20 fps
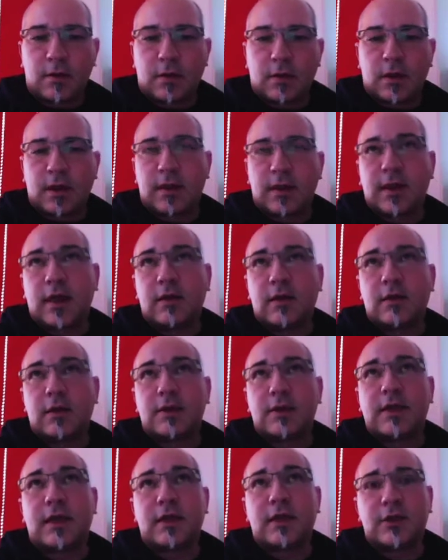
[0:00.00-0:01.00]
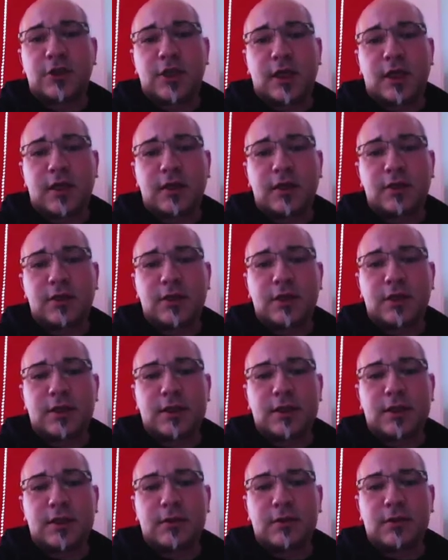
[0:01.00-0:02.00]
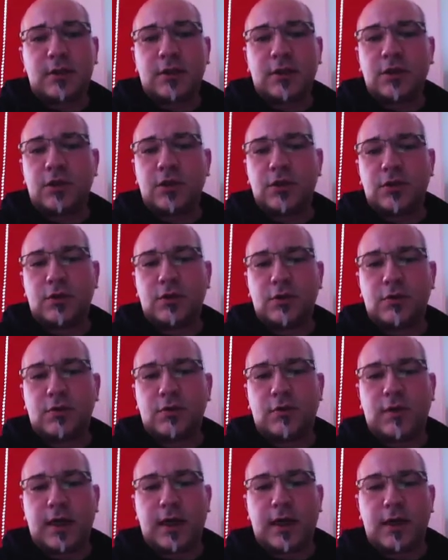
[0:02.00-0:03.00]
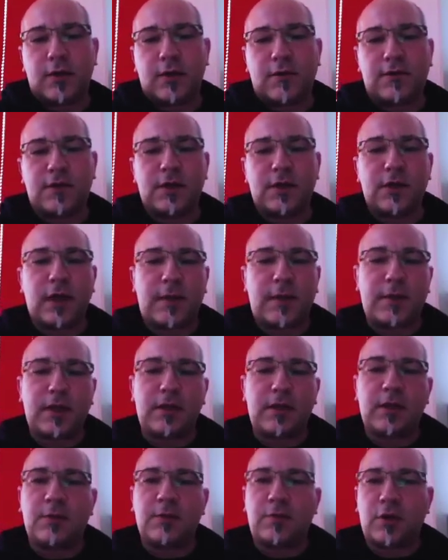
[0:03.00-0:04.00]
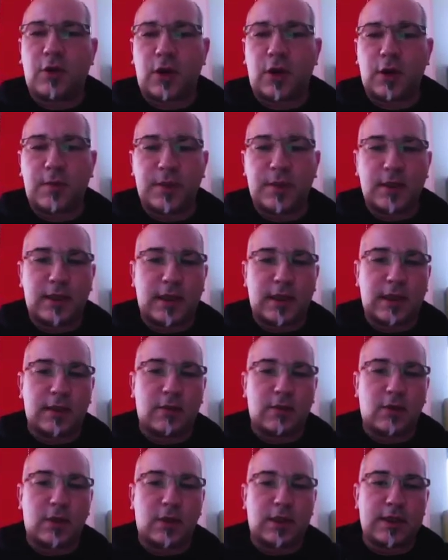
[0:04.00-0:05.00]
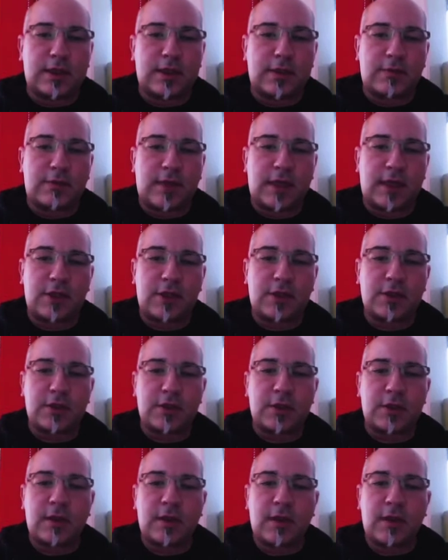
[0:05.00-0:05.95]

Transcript: Then the second challenge is the new way of dynamic deployment and orchestration.